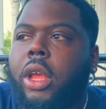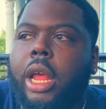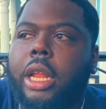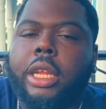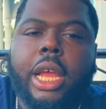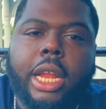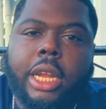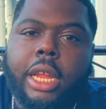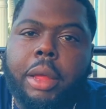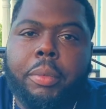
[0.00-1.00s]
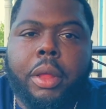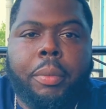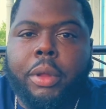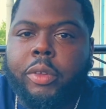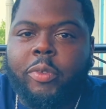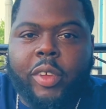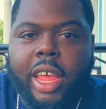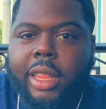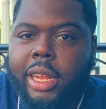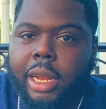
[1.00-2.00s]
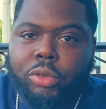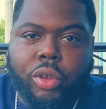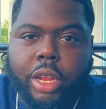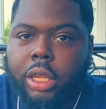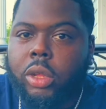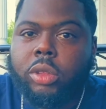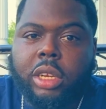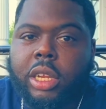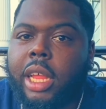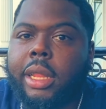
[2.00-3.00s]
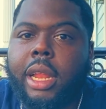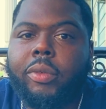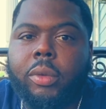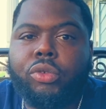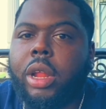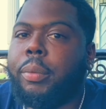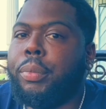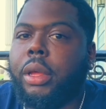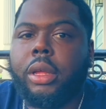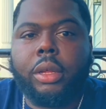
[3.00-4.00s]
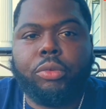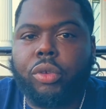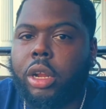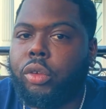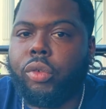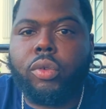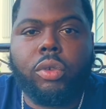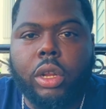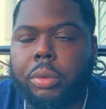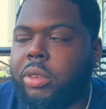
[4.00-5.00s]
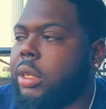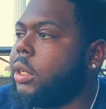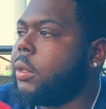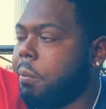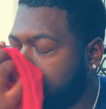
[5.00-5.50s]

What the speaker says: I didn't got in I'm in a fast lane. I'm trying to go to the next level. I'm trying to build. I'm trying to grow. You know what I'm saying?